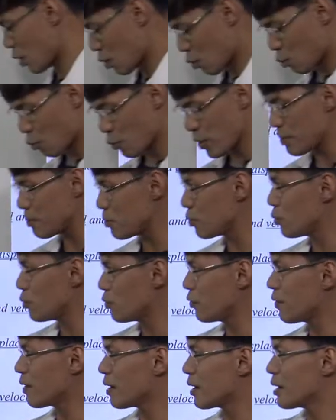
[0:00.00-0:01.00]
We
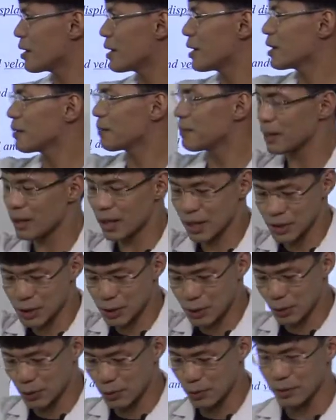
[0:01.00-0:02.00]
move plus
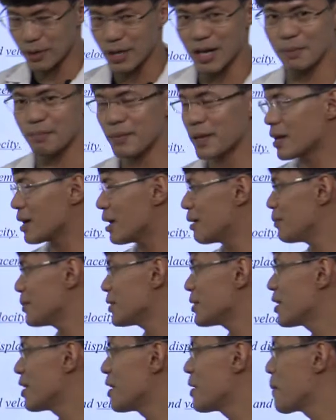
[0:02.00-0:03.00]
2. It
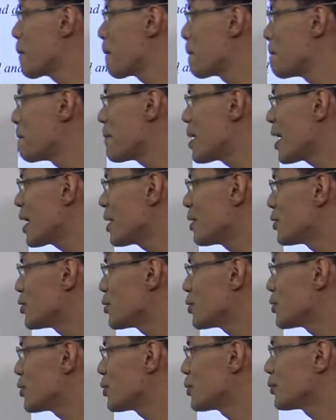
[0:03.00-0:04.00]
becomes minus
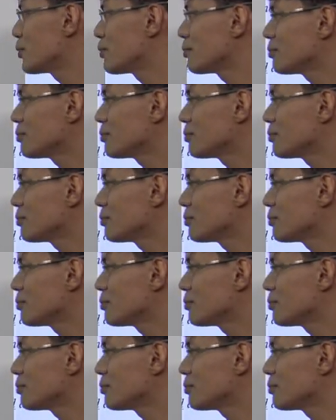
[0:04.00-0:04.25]
2.